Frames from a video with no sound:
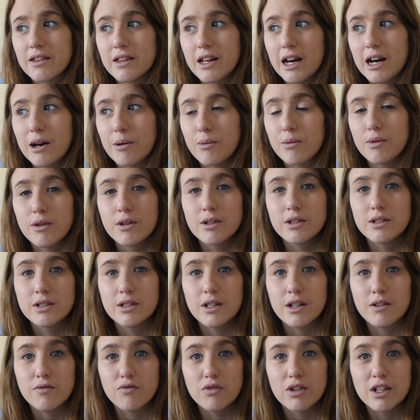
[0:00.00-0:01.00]
that was
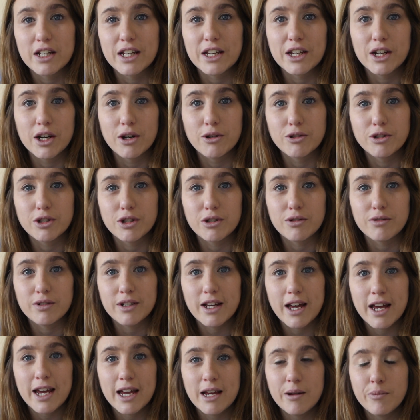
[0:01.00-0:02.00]
a really go-to
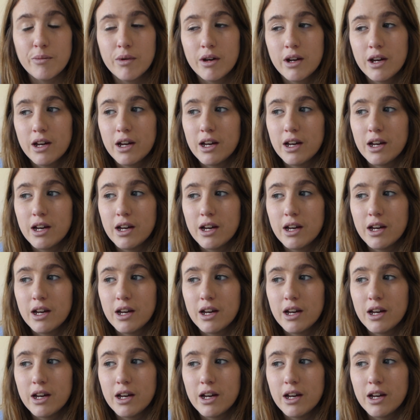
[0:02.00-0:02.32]
name.